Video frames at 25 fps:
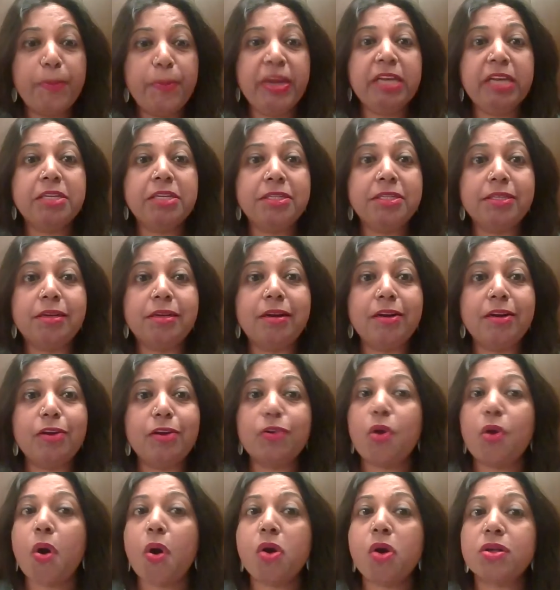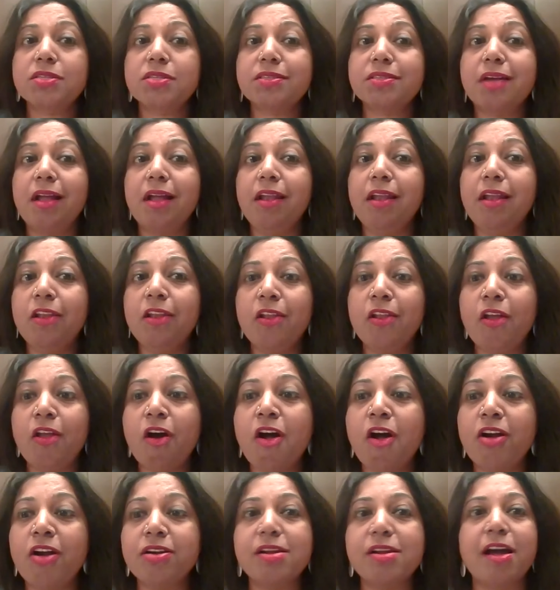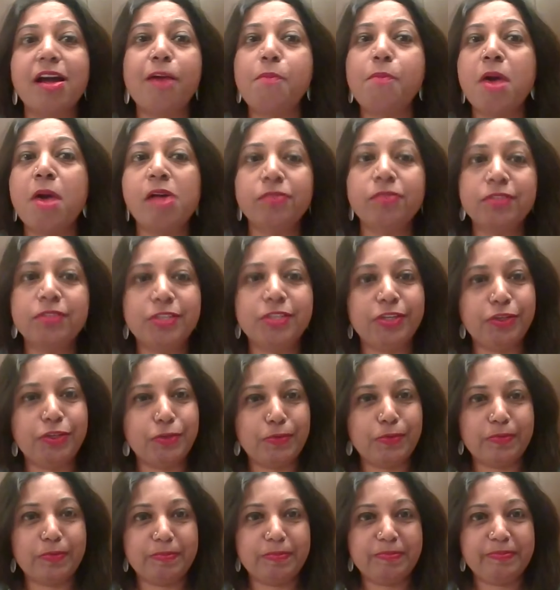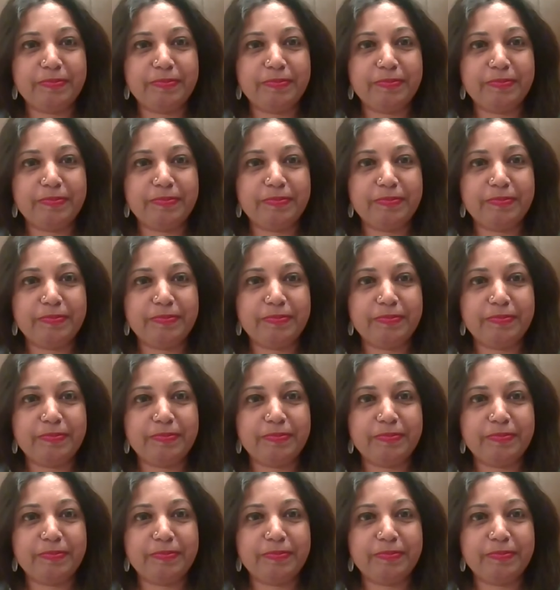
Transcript: picture talks a lot about you.